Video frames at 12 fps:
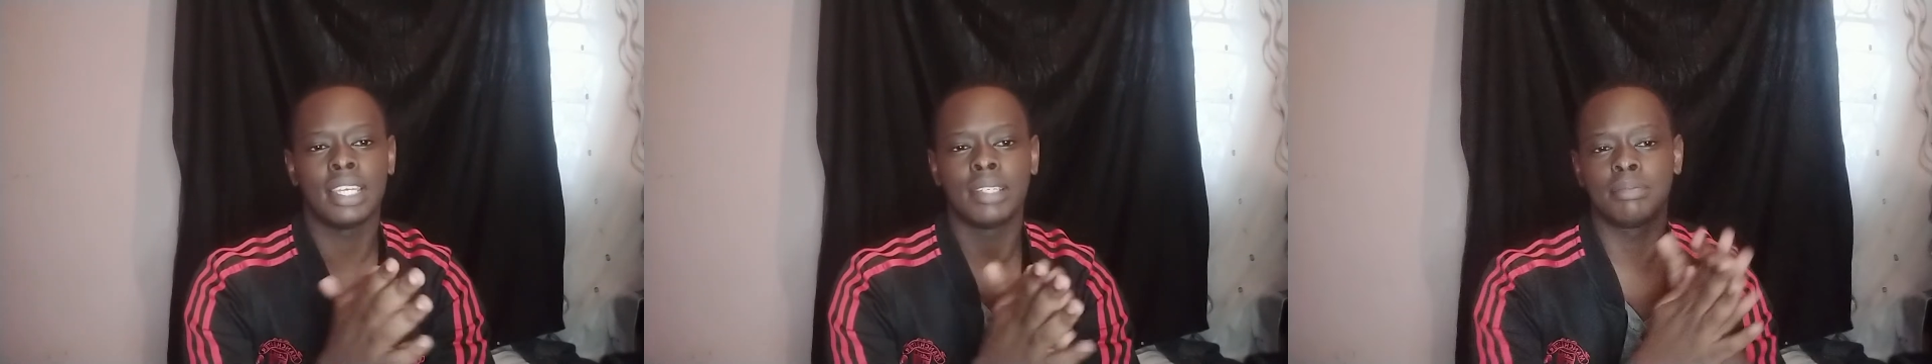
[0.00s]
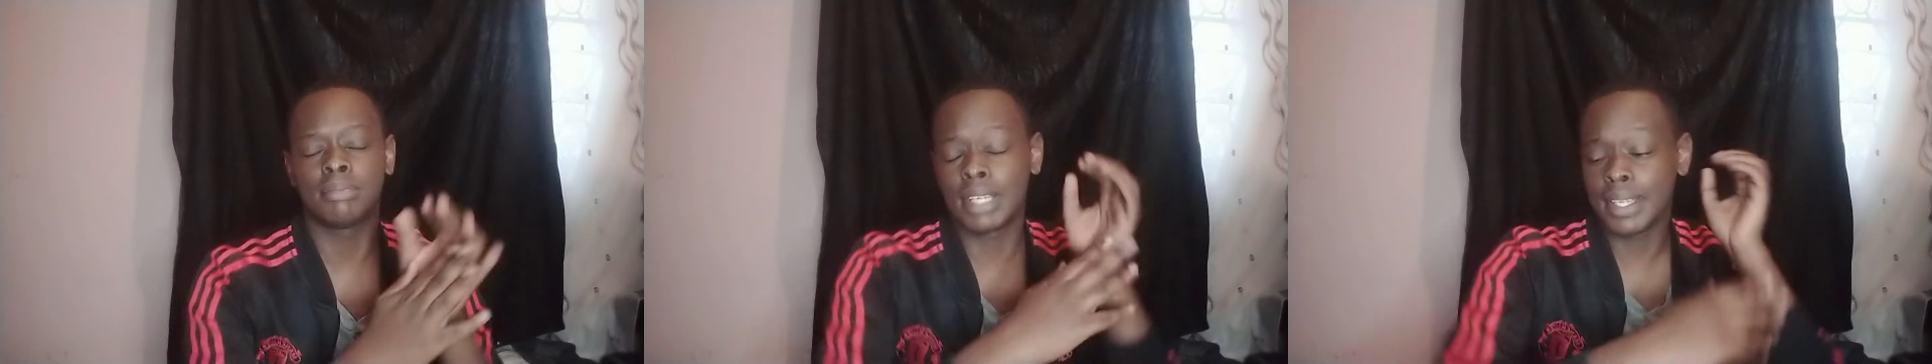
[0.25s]

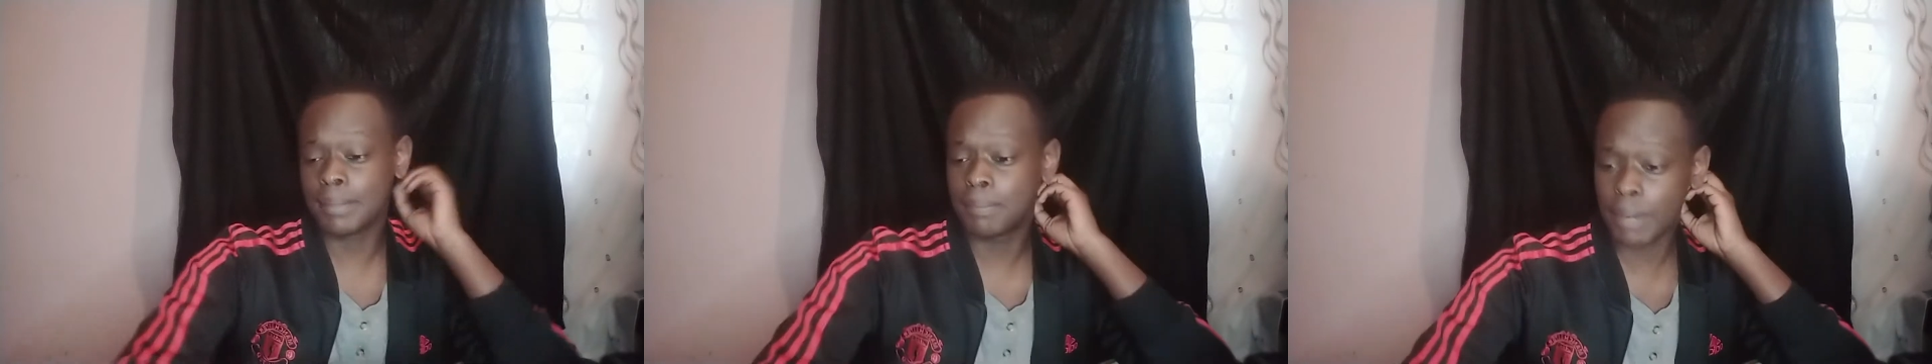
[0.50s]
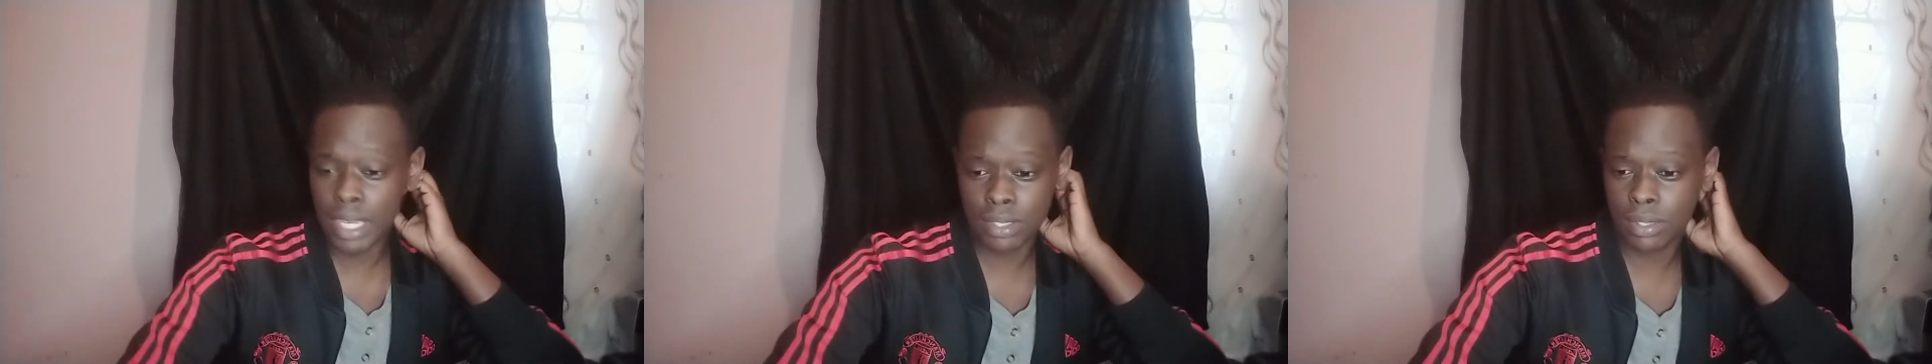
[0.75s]
My
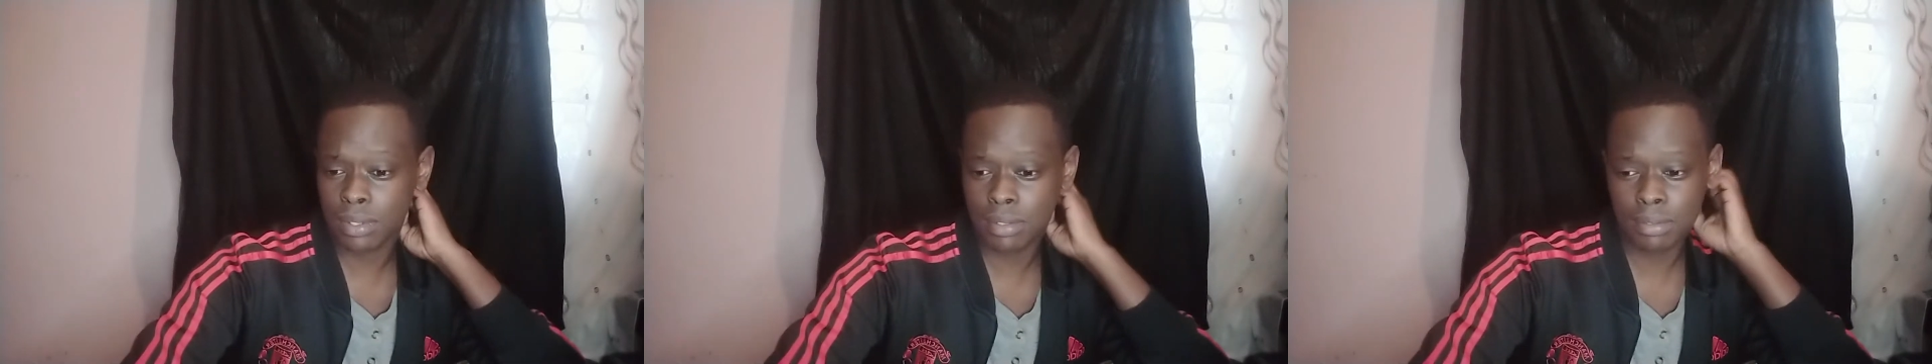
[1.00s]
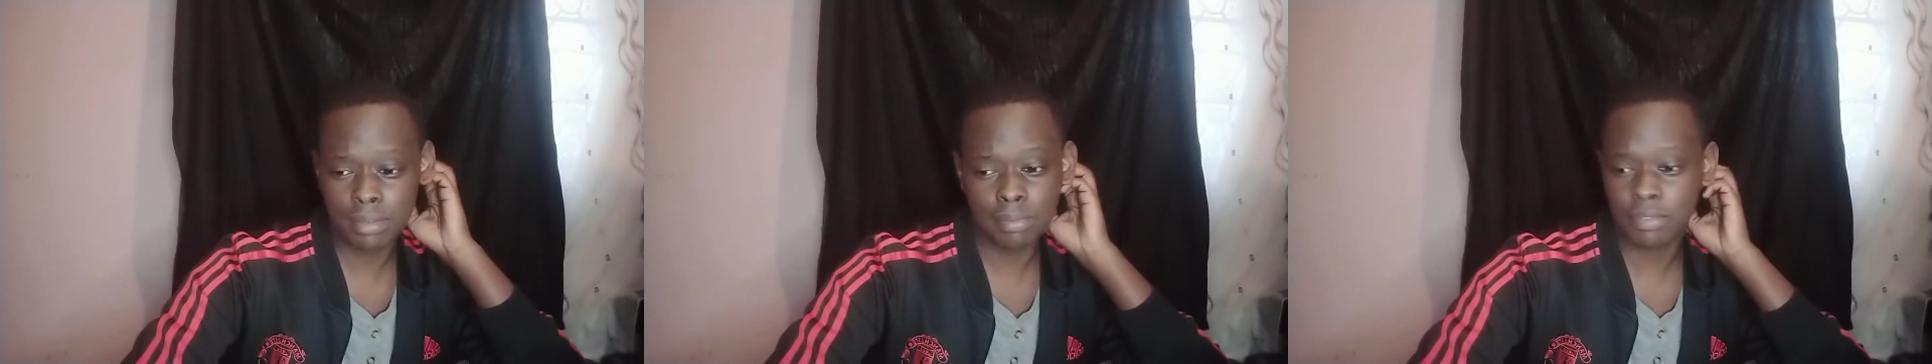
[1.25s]
personal
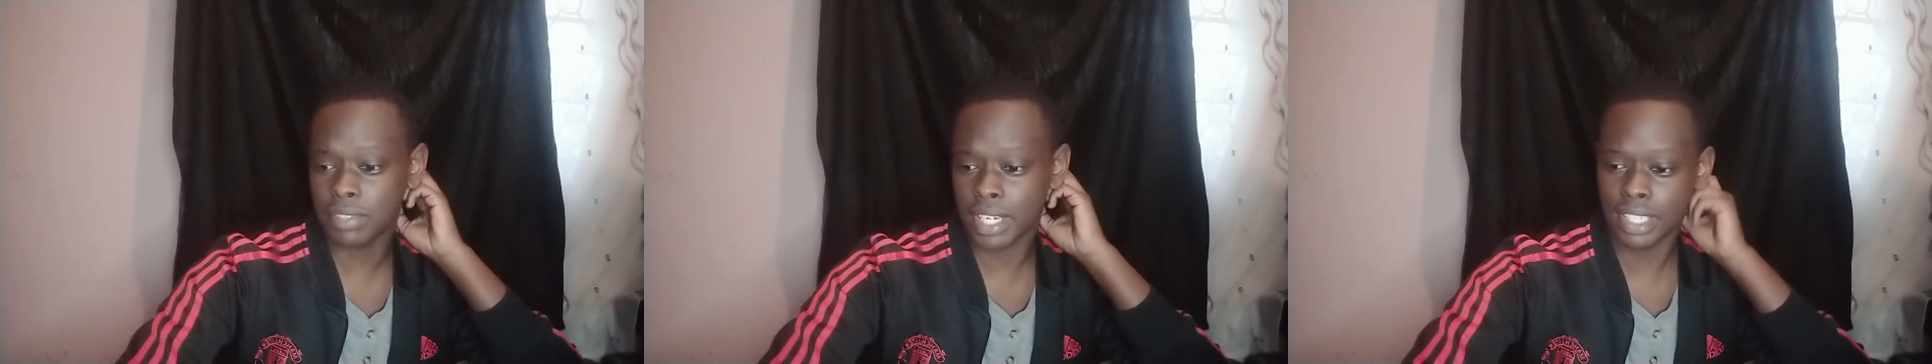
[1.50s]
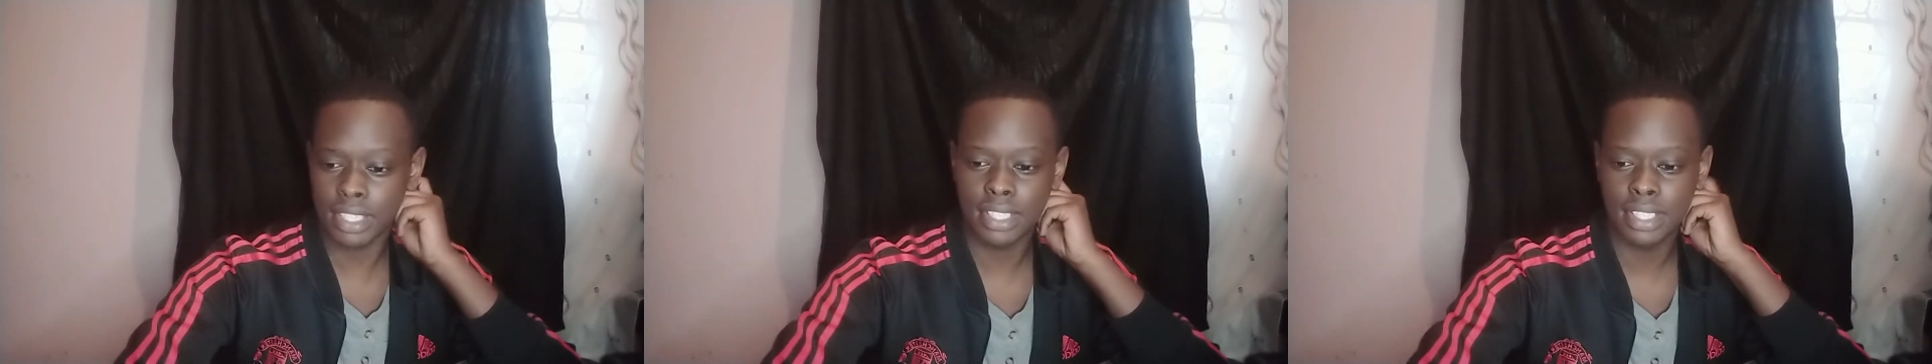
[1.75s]

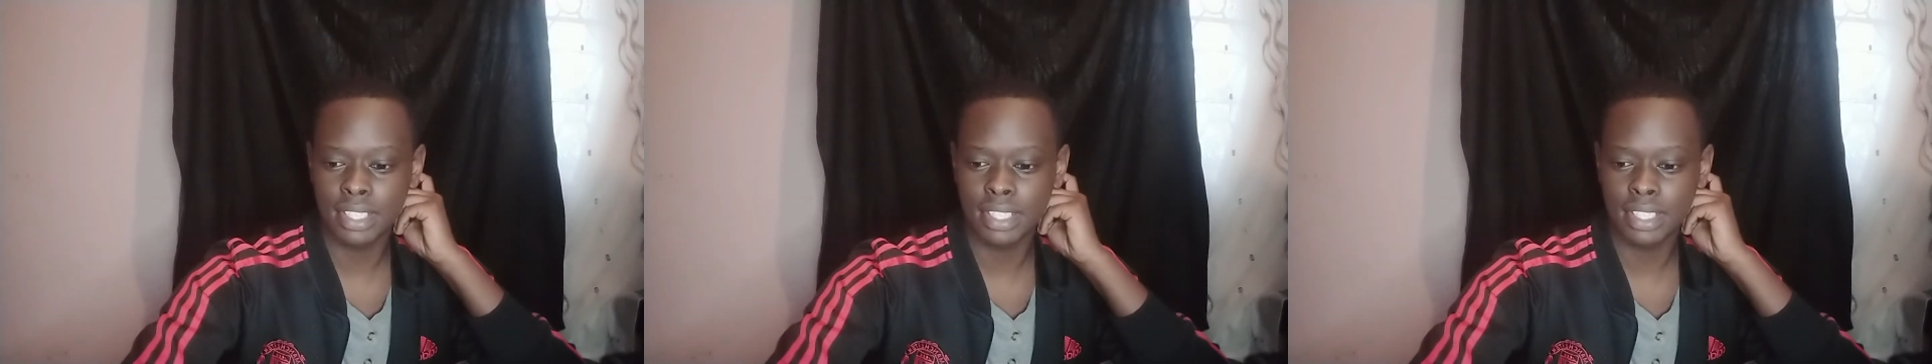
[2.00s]
friend.